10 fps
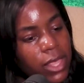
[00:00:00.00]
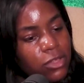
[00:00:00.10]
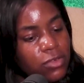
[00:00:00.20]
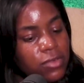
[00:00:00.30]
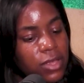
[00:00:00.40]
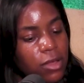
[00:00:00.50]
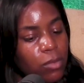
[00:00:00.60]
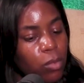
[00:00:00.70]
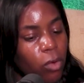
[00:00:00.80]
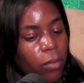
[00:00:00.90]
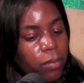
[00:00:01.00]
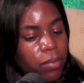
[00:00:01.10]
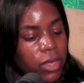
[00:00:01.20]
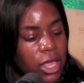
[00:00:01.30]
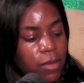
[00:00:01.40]
I'm interested in
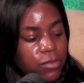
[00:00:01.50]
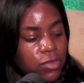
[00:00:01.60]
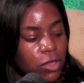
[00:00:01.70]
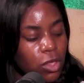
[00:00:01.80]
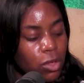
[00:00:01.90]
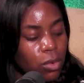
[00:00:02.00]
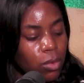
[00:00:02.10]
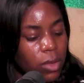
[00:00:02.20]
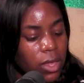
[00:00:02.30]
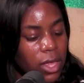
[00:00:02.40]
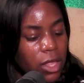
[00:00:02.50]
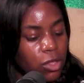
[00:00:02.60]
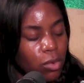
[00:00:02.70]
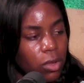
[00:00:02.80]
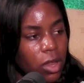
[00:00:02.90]
what keeps you
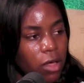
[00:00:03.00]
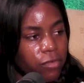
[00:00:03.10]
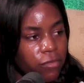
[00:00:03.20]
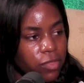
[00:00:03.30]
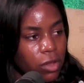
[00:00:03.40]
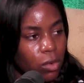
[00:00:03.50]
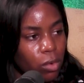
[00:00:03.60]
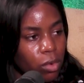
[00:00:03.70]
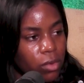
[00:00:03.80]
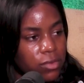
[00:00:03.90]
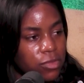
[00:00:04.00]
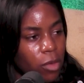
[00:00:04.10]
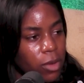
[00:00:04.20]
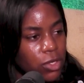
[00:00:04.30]
in your love of the law,